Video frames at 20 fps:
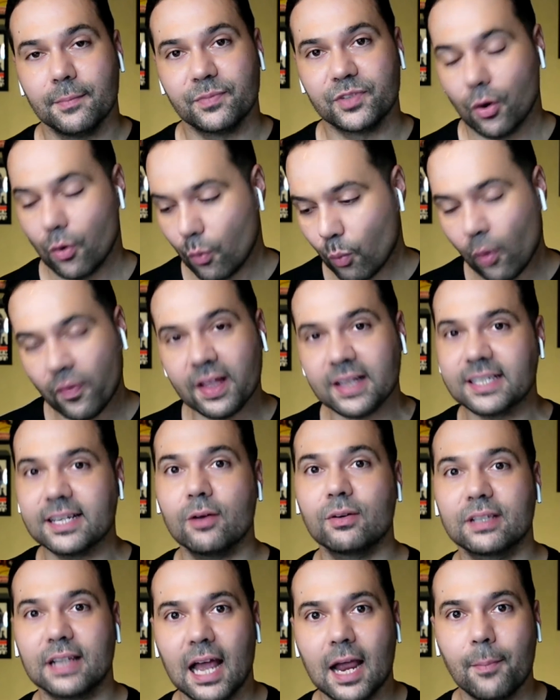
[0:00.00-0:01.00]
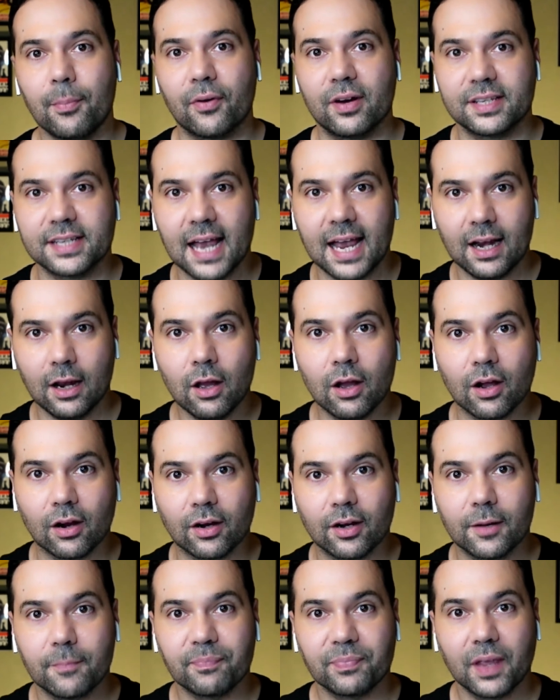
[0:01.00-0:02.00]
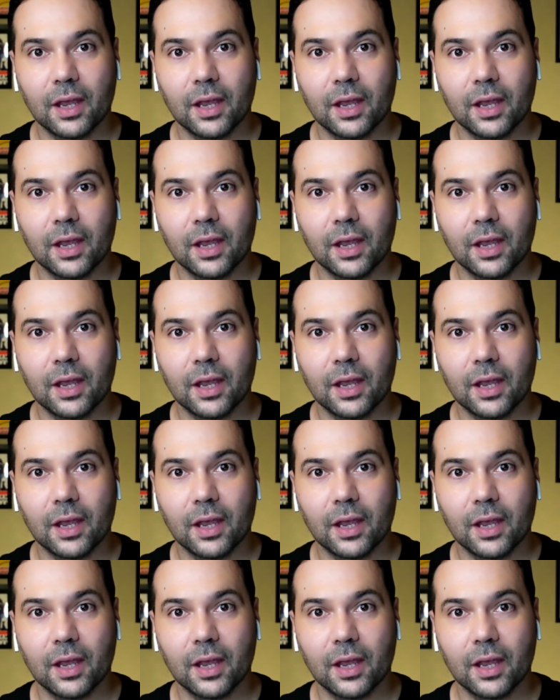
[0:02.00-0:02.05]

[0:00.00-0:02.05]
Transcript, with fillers: So what that tells Labour is, hey, look,